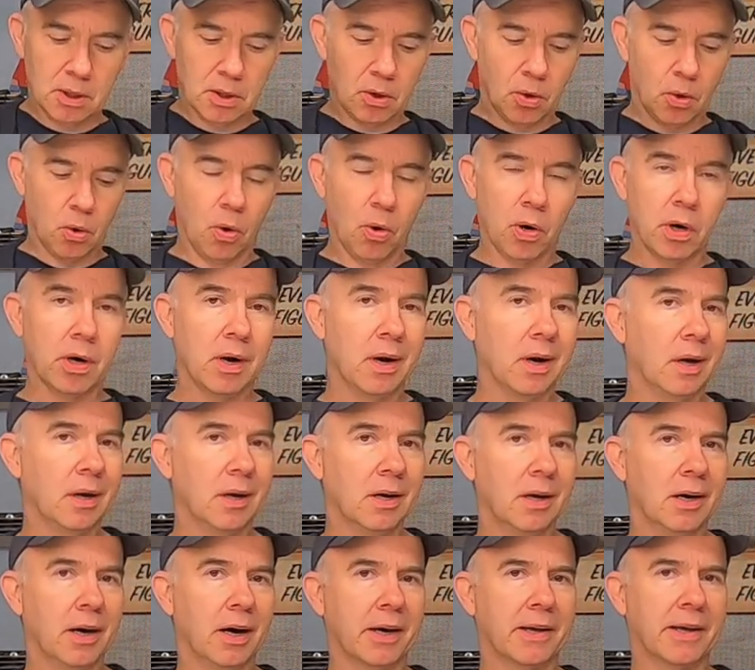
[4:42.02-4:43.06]
or
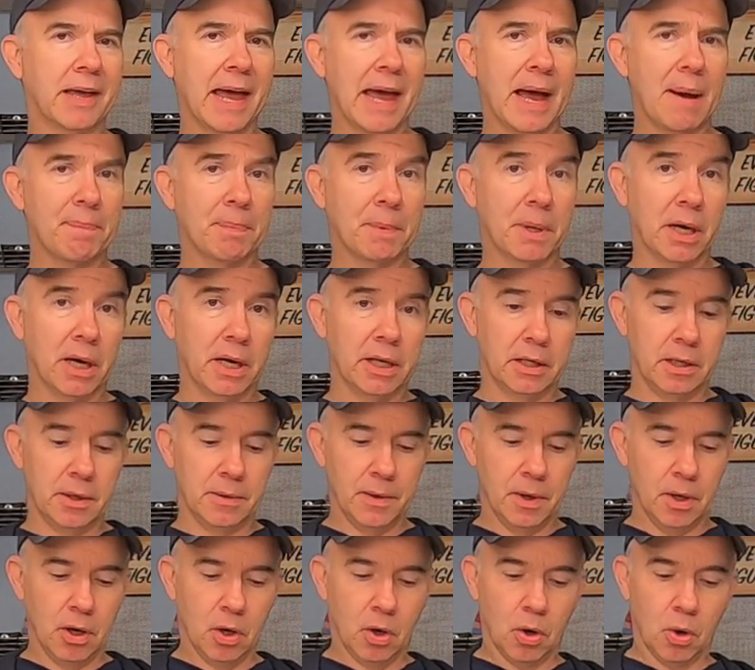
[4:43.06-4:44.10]
a cap gun,
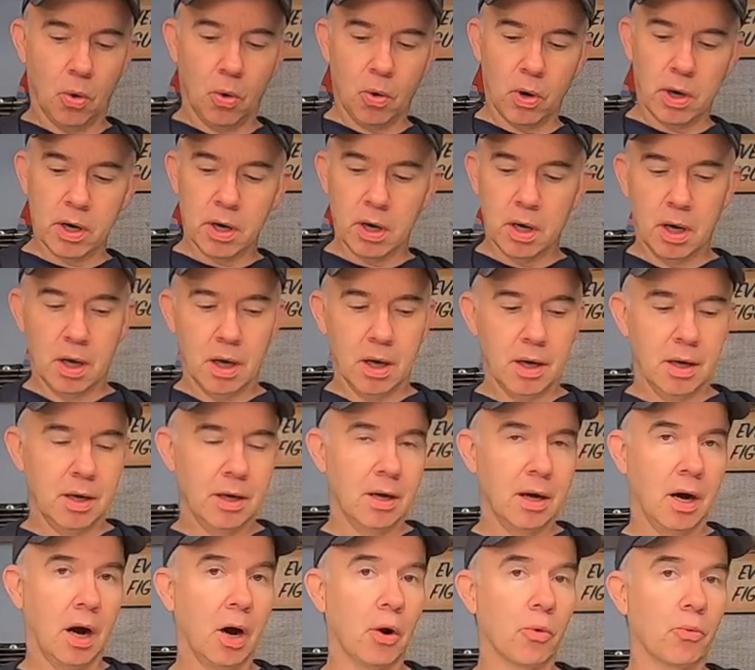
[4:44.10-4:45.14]
or
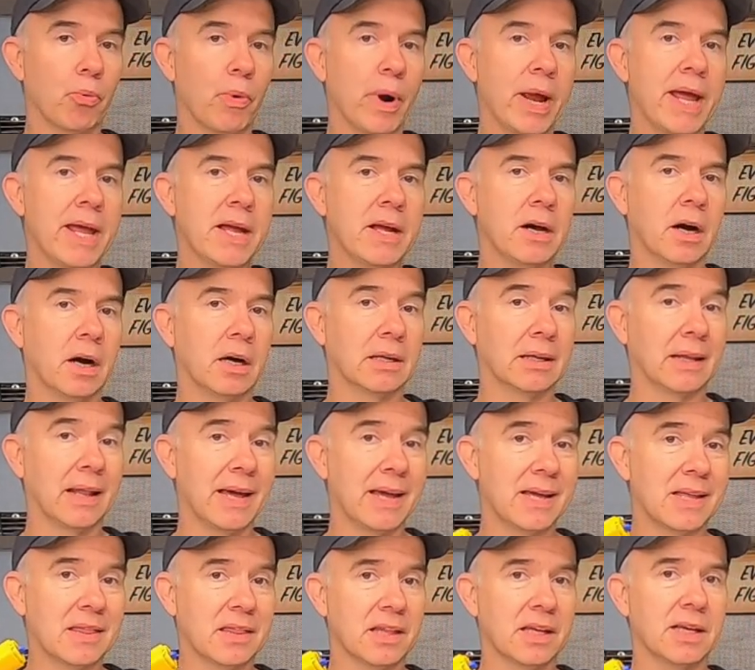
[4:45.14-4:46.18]
a ray gun
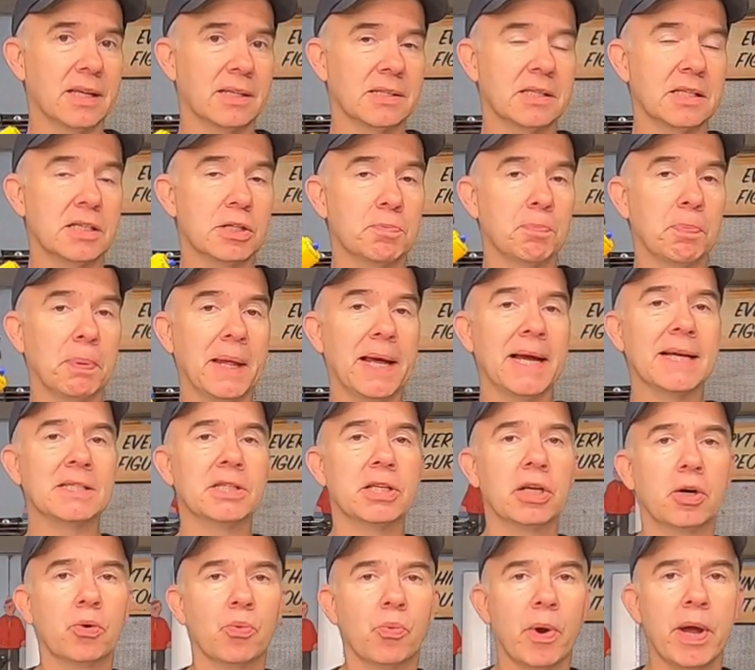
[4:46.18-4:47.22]
like this. These
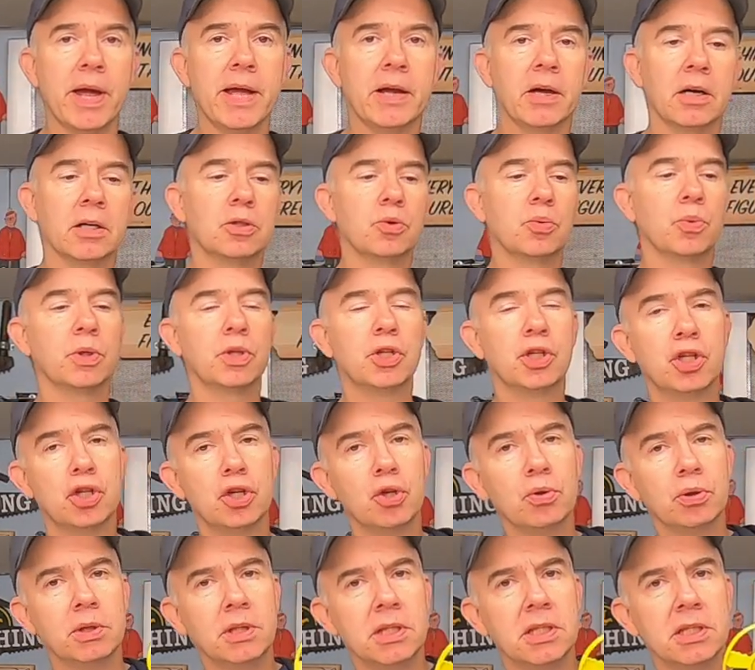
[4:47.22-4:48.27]
plastic ray guns would
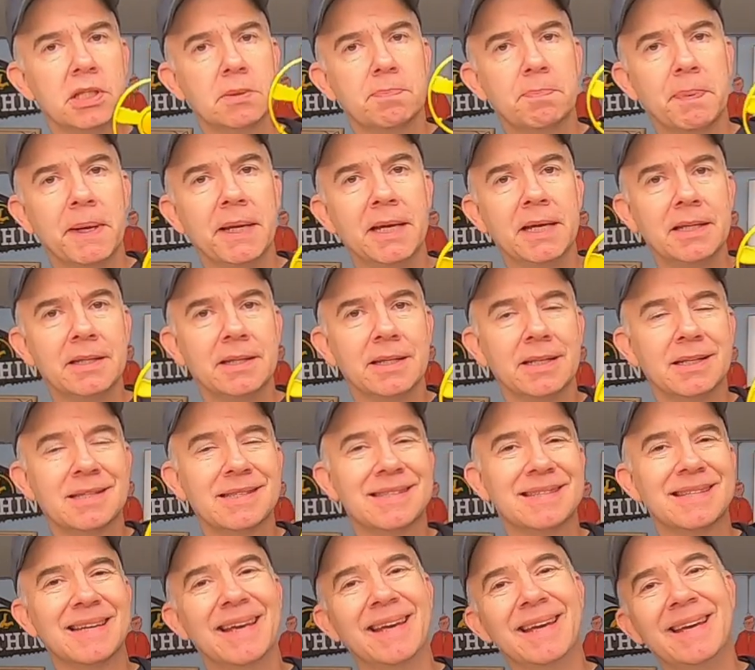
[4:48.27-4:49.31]
shoot these spinning
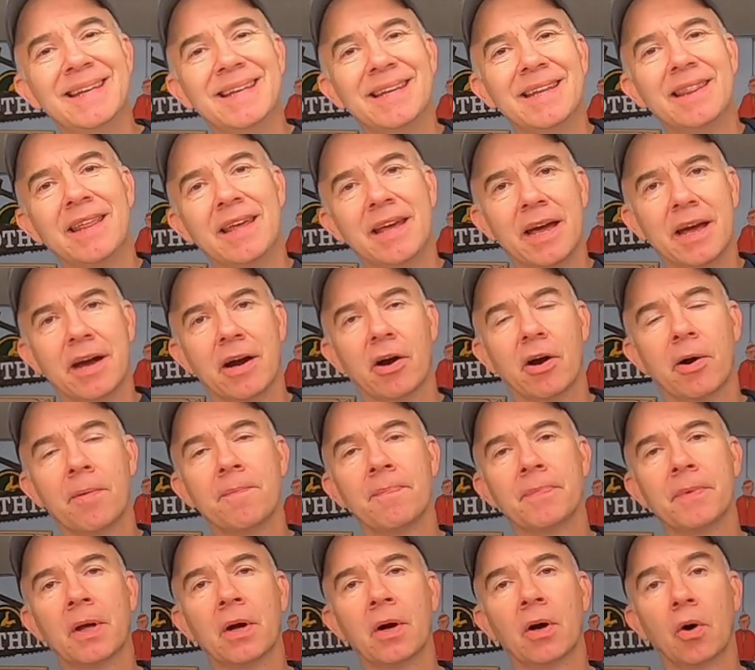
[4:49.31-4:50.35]
discs into the air,
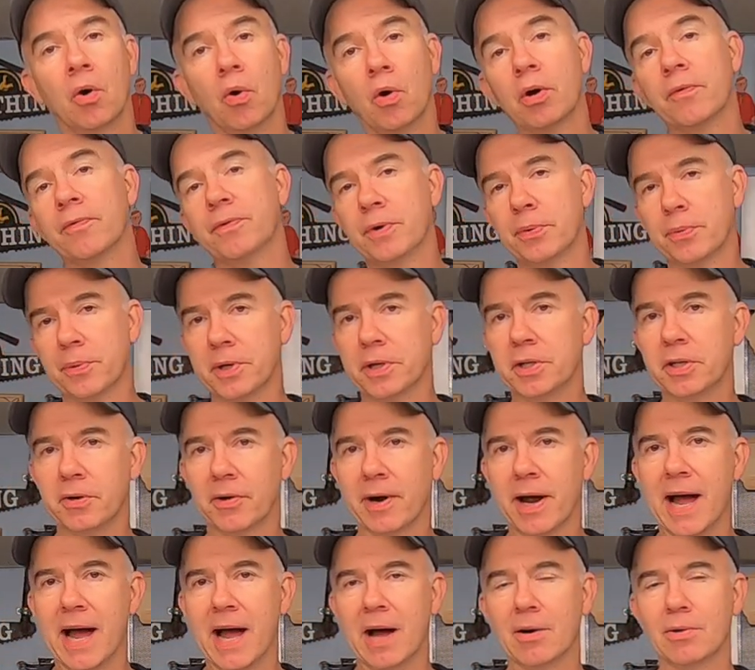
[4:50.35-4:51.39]
or if you were in
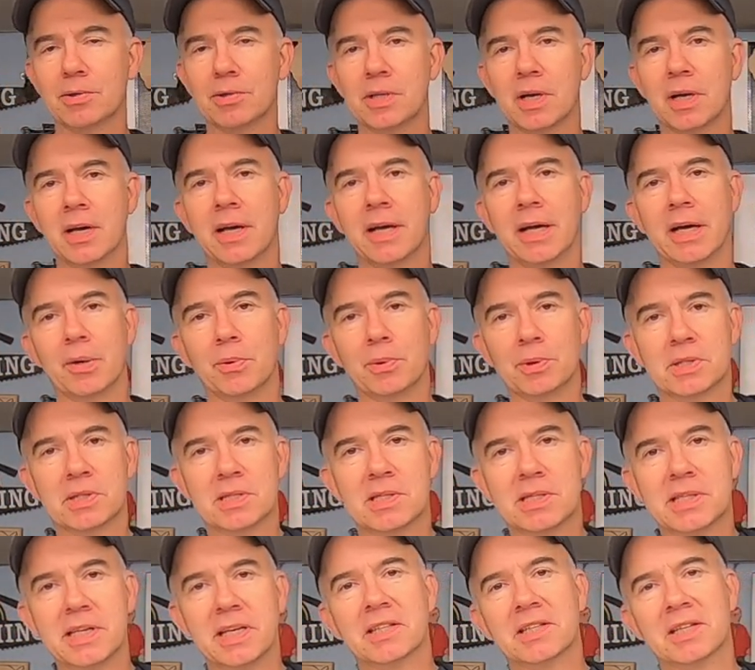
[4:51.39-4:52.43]
your house, it would
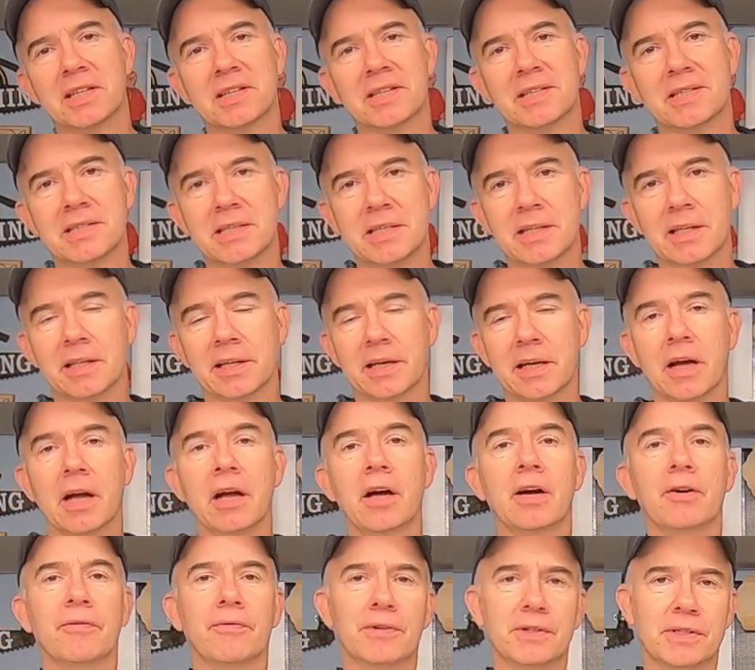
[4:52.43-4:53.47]
stick to the ceiling
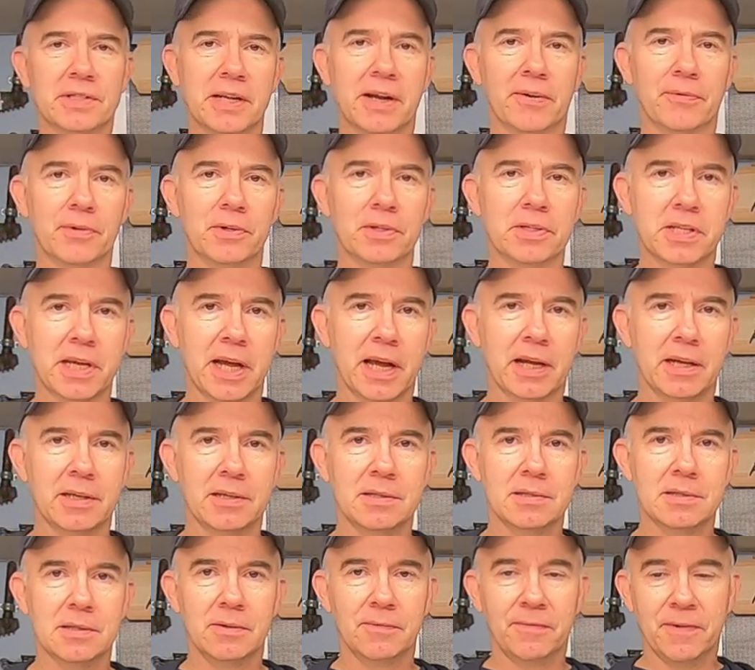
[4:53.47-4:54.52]
for several
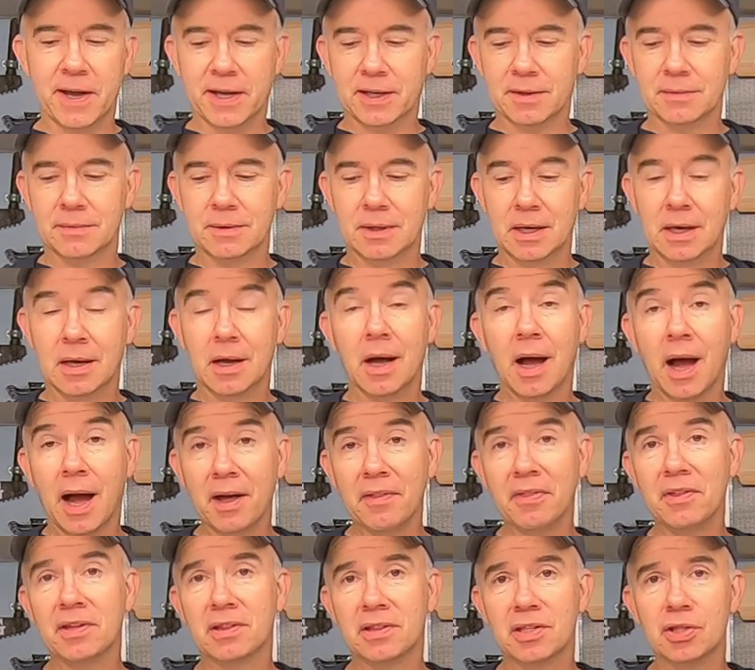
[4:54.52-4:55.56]
seconds. In fact,
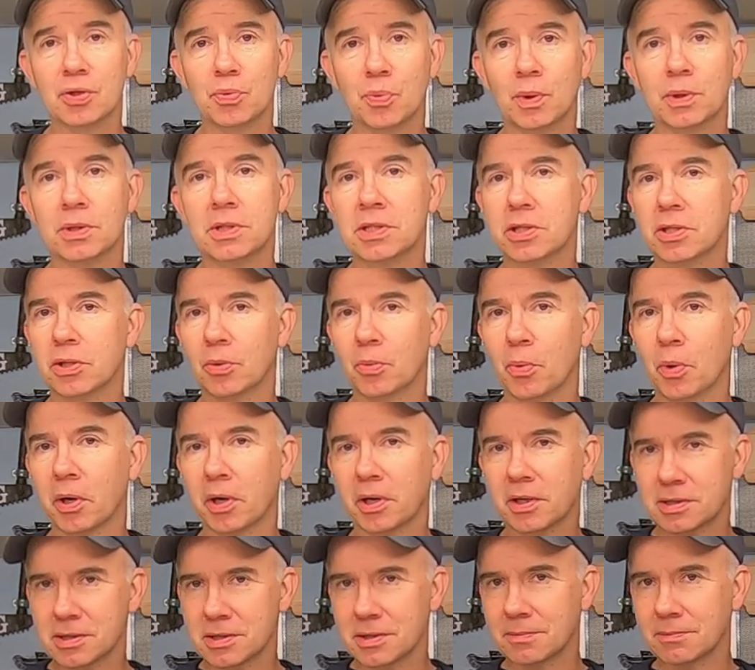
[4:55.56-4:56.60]
I think this one still
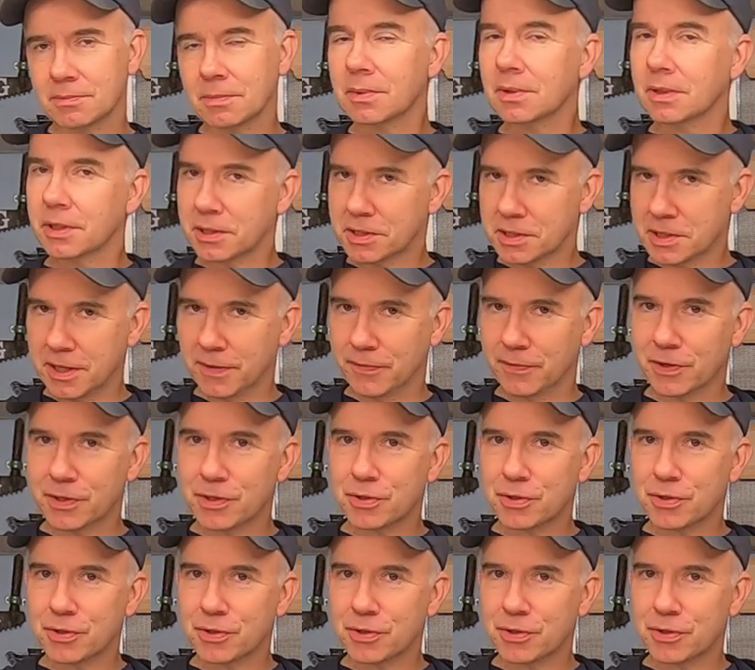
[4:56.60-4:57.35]
works. Let's give it a